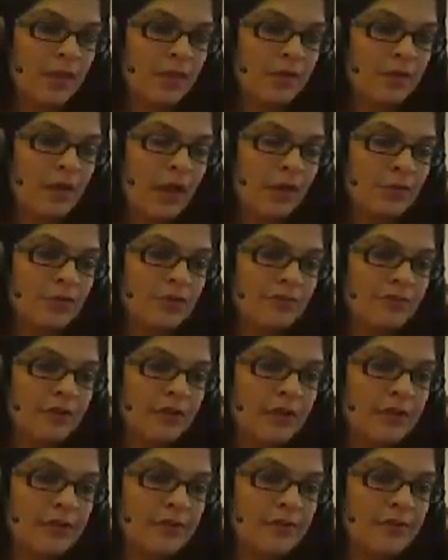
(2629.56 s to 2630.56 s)
How
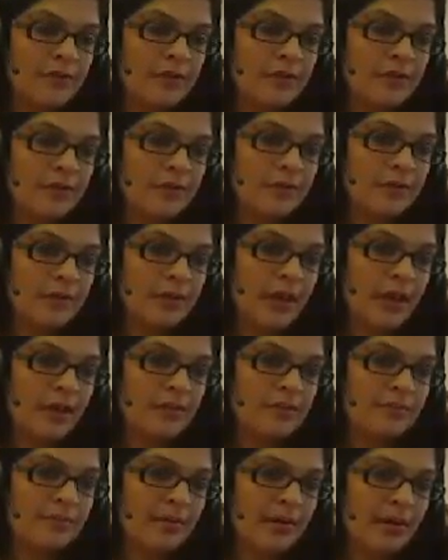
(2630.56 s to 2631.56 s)
difficult is it
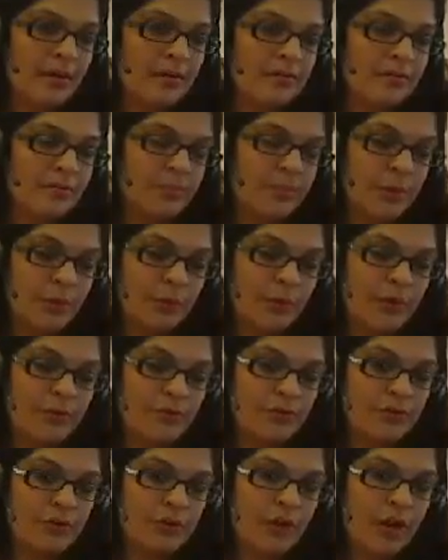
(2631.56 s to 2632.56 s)
Casper asks me a
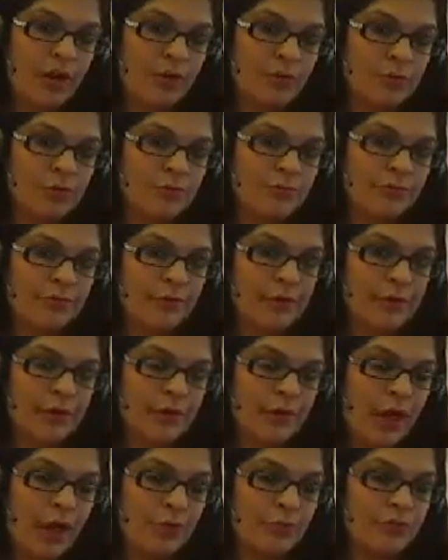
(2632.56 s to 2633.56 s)
question. How
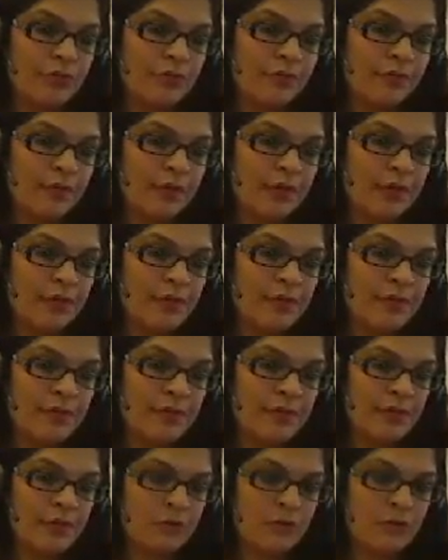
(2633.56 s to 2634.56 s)
difficult
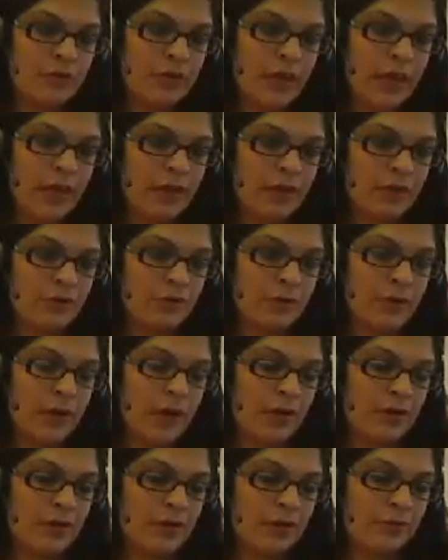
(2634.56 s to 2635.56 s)
is it to get into an
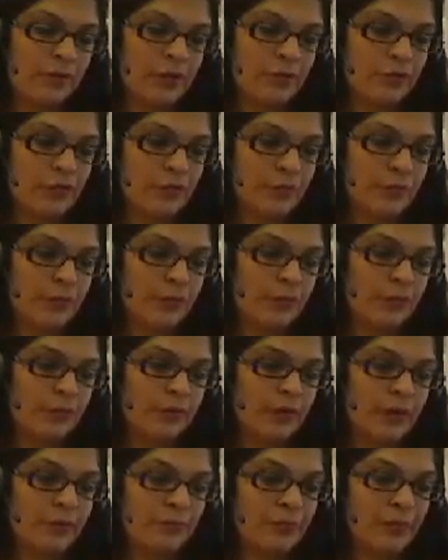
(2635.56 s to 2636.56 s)
undergraduate
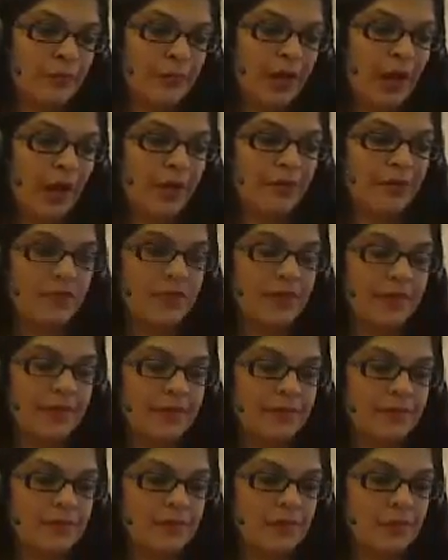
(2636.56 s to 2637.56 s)
program from an Ivy
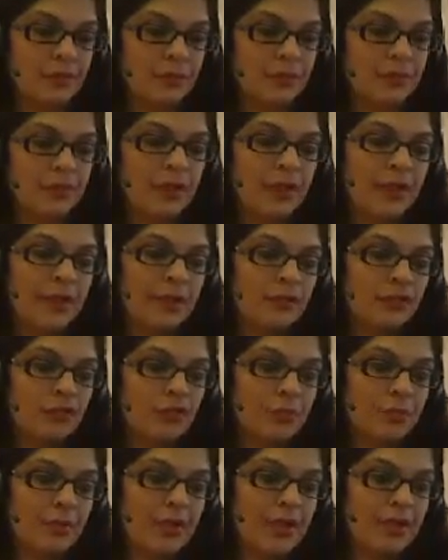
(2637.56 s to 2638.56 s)
League school?
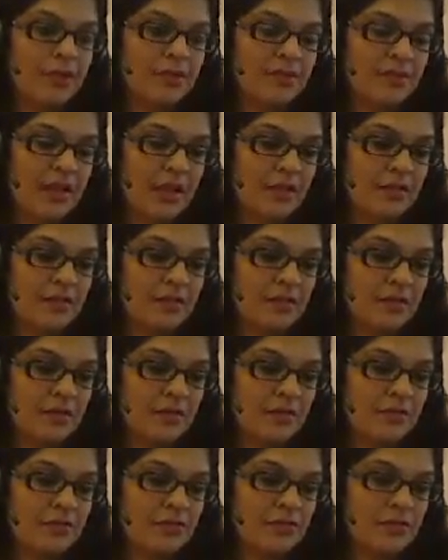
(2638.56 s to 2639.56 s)
GPA and SAT
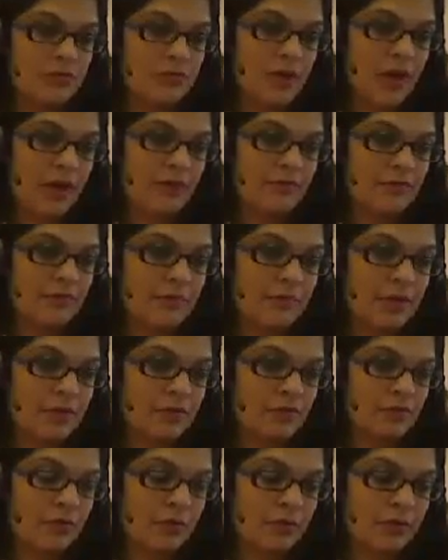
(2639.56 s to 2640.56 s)
scores, do you have to be
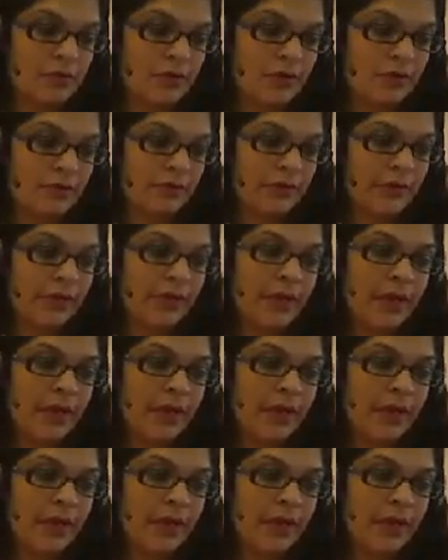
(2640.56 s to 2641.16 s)
extraordinary?